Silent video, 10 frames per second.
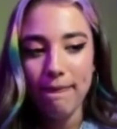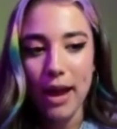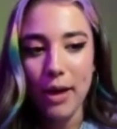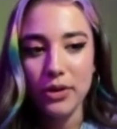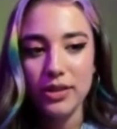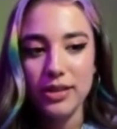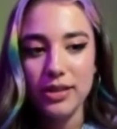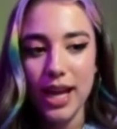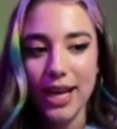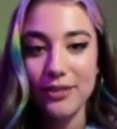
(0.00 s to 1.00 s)
that
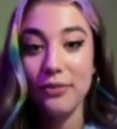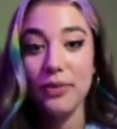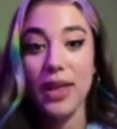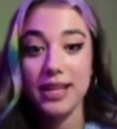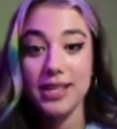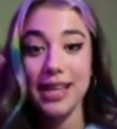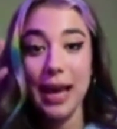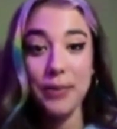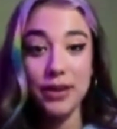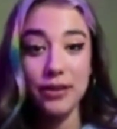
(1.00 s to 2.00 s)
was kind of like a
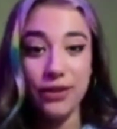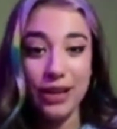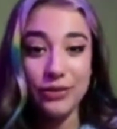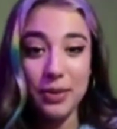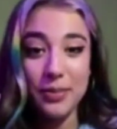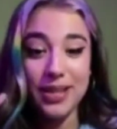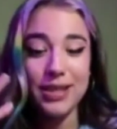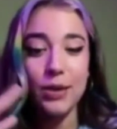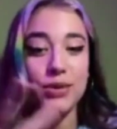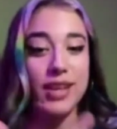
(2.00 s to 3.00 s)
slap in the face for me, because
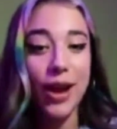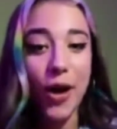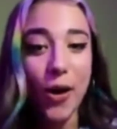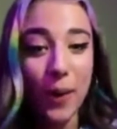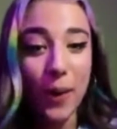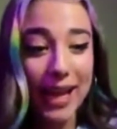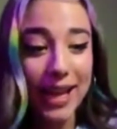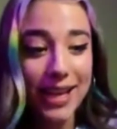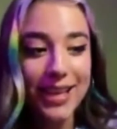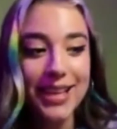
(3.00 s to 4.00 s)
I was like, oh wait,
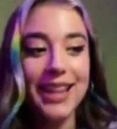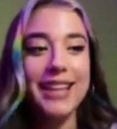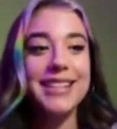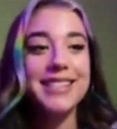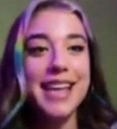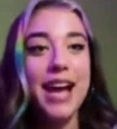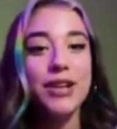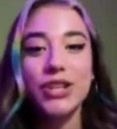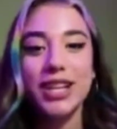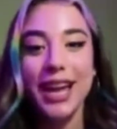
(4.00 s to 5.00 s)
like this is
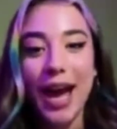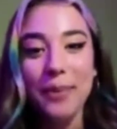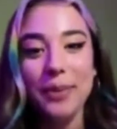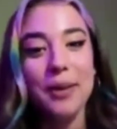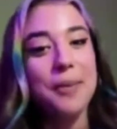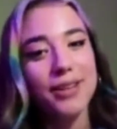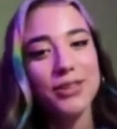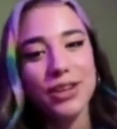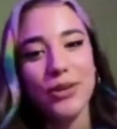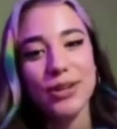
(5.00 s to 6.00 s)
actually going to happen. I'm
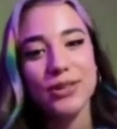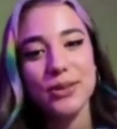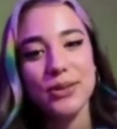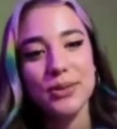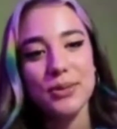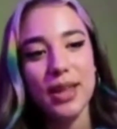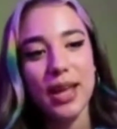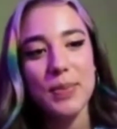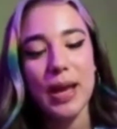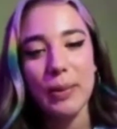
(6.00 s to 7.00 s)
actually going to
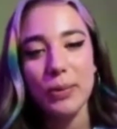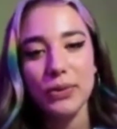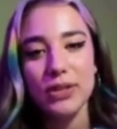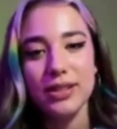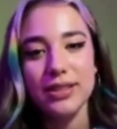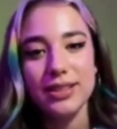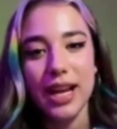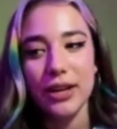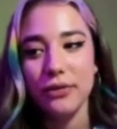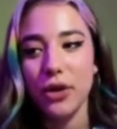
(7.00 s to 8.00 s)
like be able to
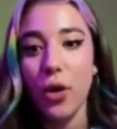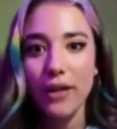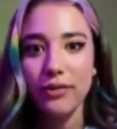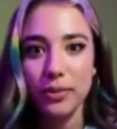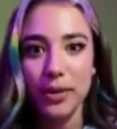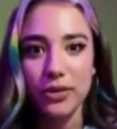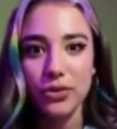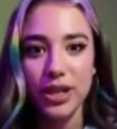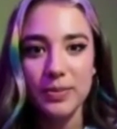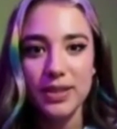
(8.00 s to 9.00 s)
kind of go after my
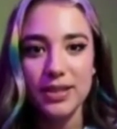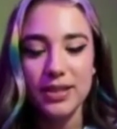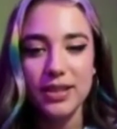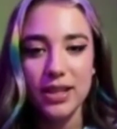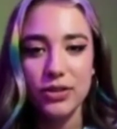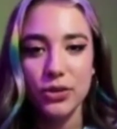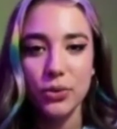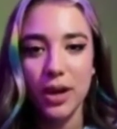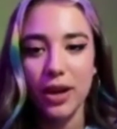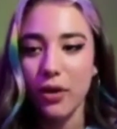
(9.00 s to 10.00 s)
dreams and do
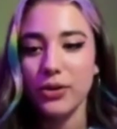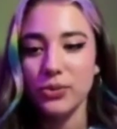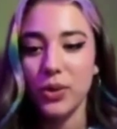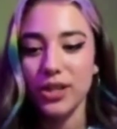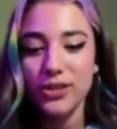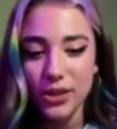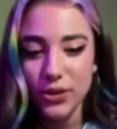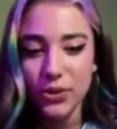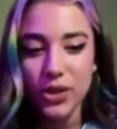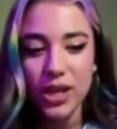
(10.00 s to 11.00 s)
what I've always wanted to do.